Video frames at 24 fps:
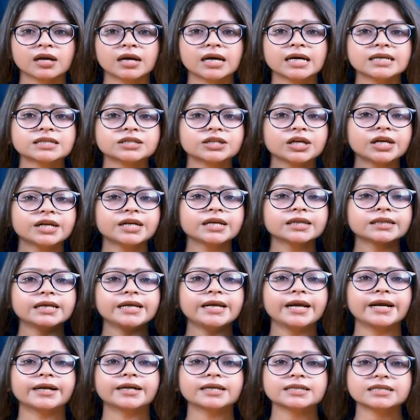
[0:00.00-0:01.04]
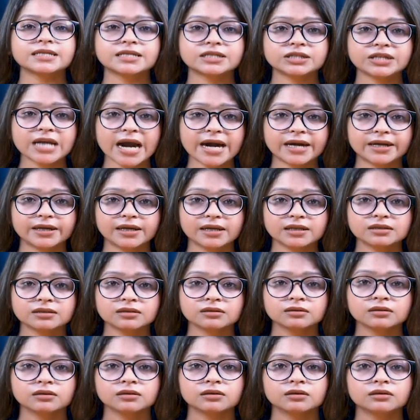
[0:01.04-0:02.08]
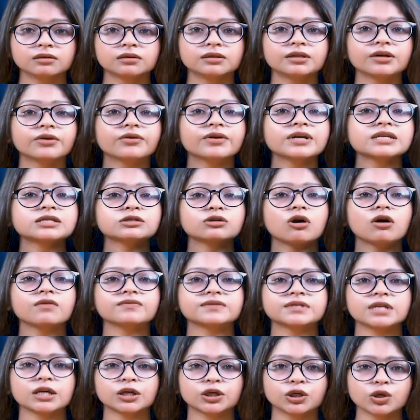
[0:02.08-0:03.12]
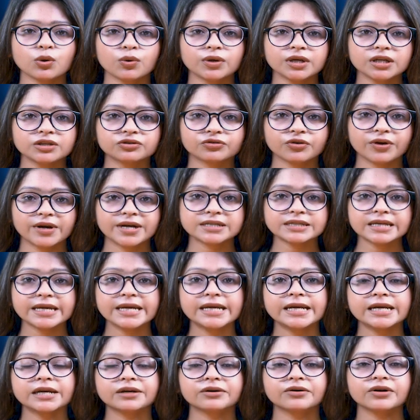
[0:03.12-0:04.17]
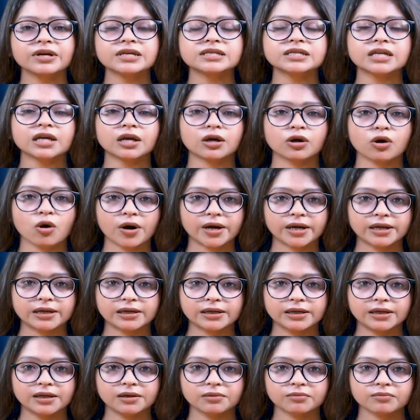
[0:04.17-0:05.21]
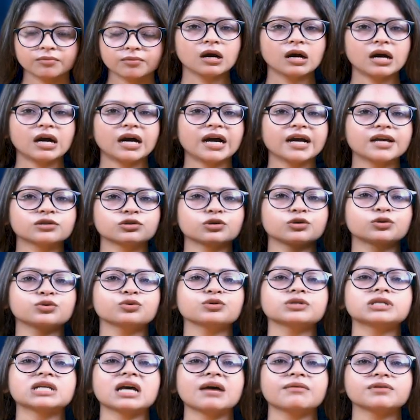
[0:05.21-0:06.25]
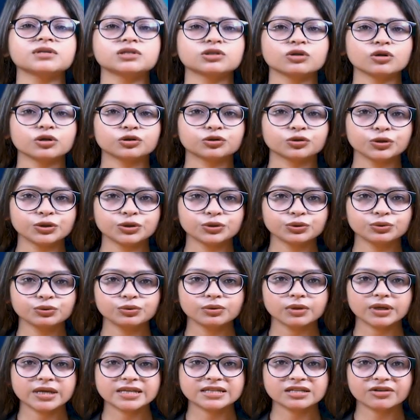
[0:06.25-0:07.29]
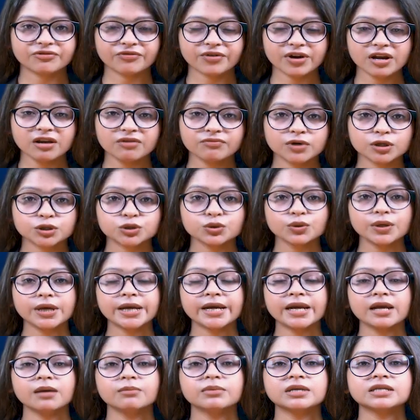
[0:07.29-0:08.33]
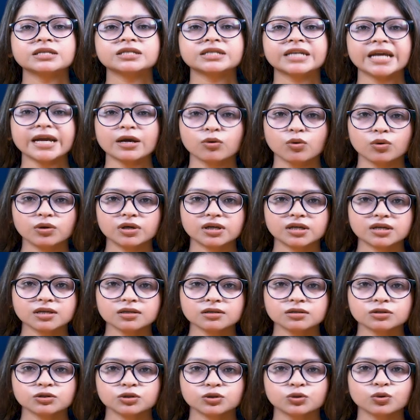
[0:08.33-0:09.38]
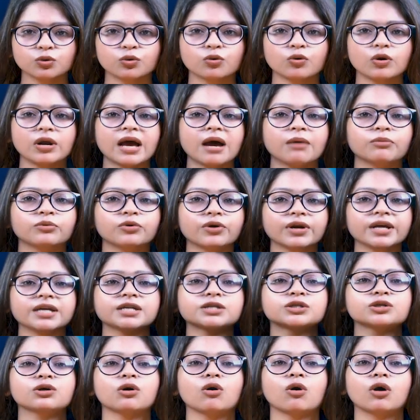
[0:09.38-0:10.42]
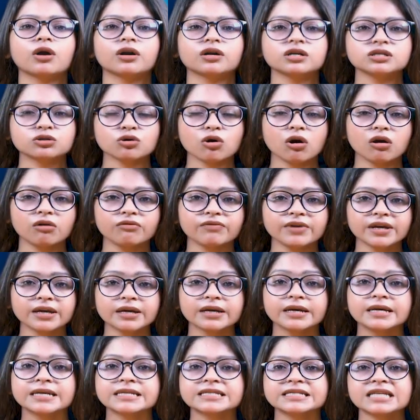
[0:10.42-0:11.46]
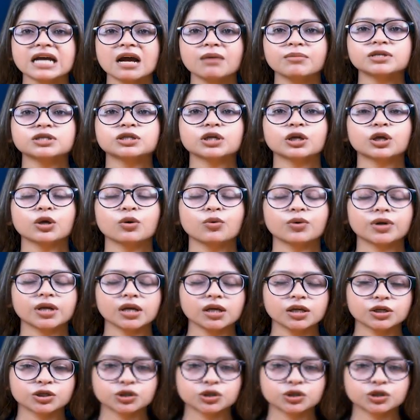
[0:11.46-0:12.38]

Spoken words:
Considering the latest statistics, the risk of security threats is increasing accordingly. ISO 27032 is a framework to enable stakeholders to collaborate on resolving cybersecurity